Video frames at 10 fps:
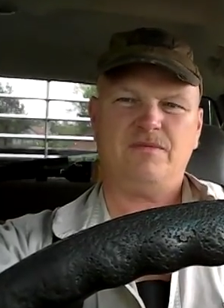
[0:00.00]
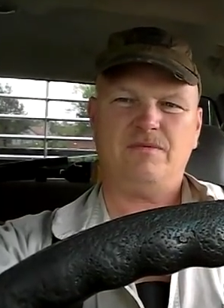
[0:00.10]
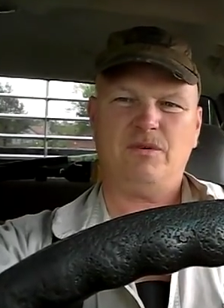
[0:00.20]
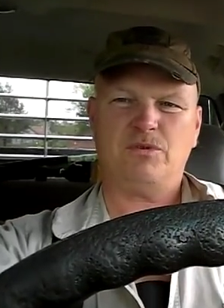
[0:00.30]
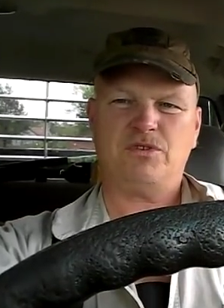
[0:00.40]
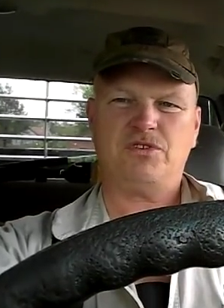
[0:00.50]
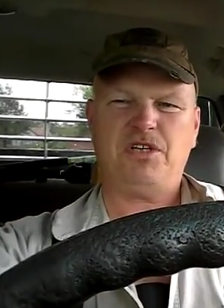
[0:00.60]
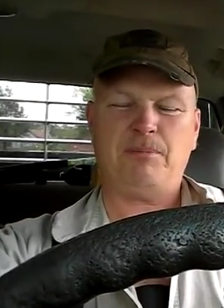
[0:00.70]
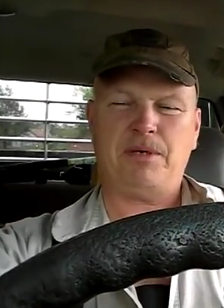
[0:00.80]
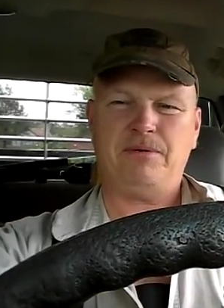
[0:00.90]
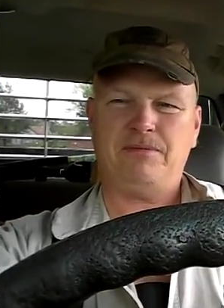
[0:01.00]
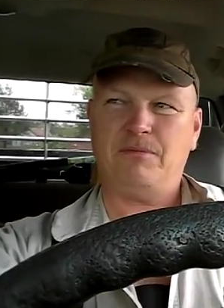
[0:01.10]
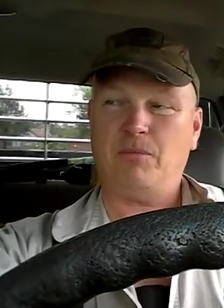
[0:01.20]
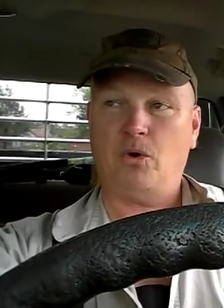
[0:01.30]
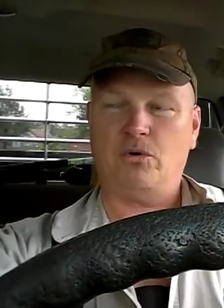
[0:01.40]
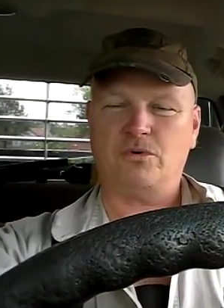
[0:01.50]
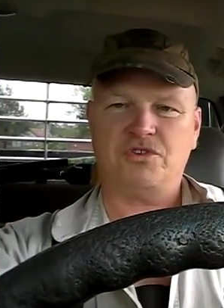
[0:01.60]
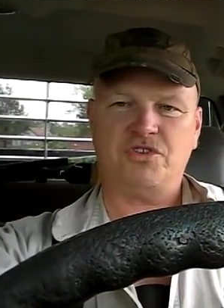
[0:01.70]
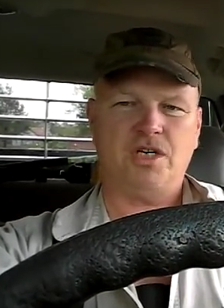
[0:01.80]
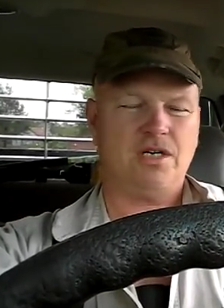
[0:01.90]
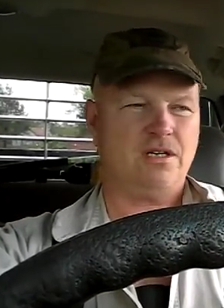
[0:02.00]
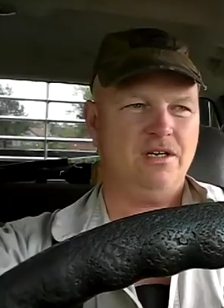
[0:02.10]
It was skipping. The motor was junk.